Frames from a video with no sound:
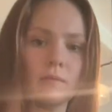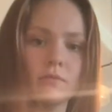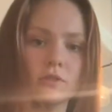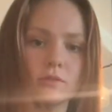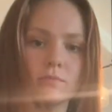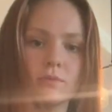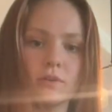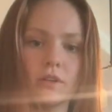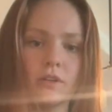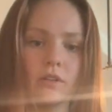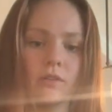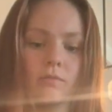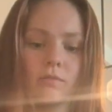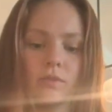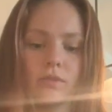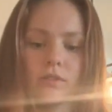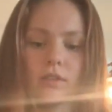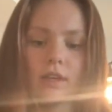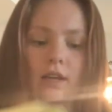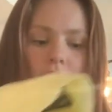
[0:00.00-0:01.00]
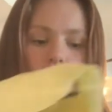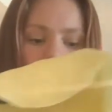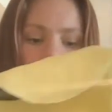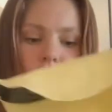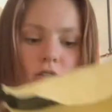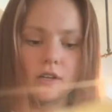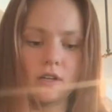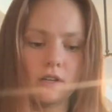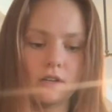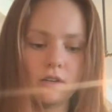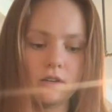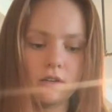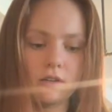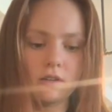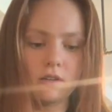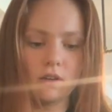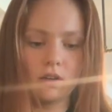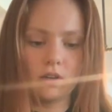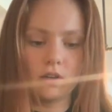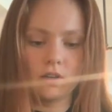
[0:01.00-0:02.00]
just putting the ones I have done
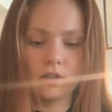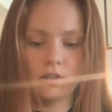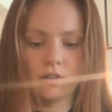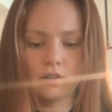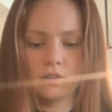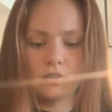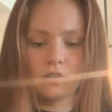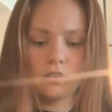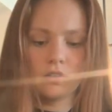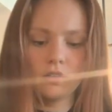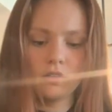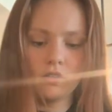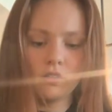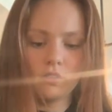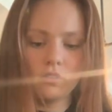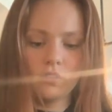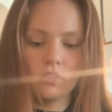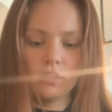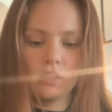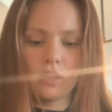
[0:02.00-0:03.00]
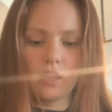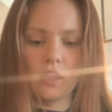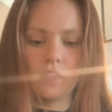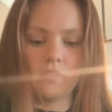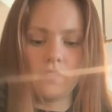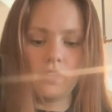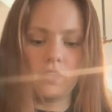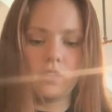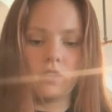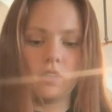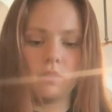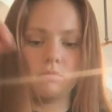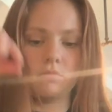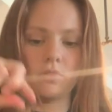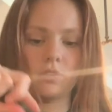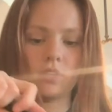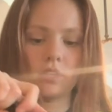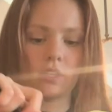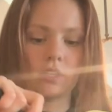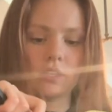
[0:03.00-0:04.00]
on, and then I'm
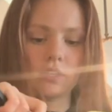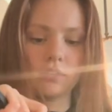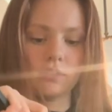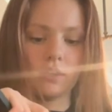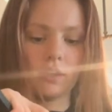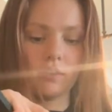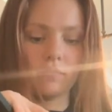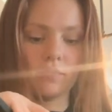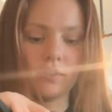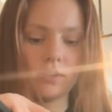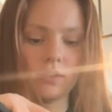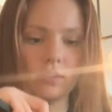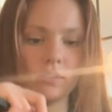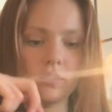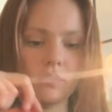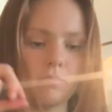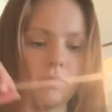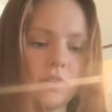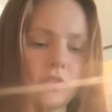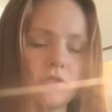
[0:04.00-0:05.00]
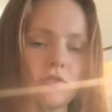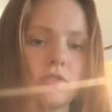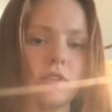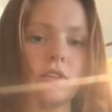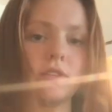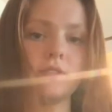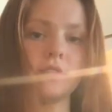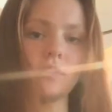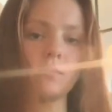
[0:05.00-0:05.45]
putting it in the oven to make sure they stay